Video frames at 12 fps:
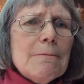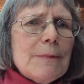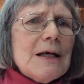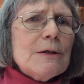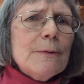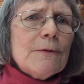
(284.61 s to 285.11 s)

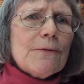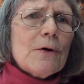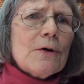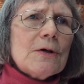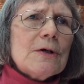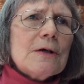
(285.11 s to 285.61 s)
basement
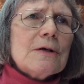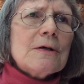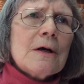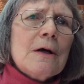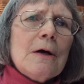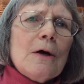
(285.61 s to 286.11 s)
furnaces
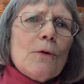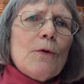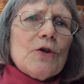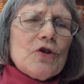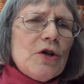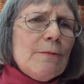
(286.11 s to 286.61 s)

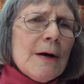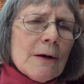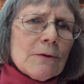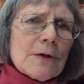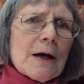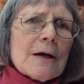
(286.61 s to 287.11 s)
with sheet
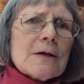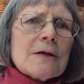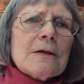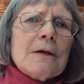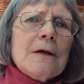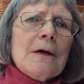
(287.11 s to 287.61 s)
metal ducts,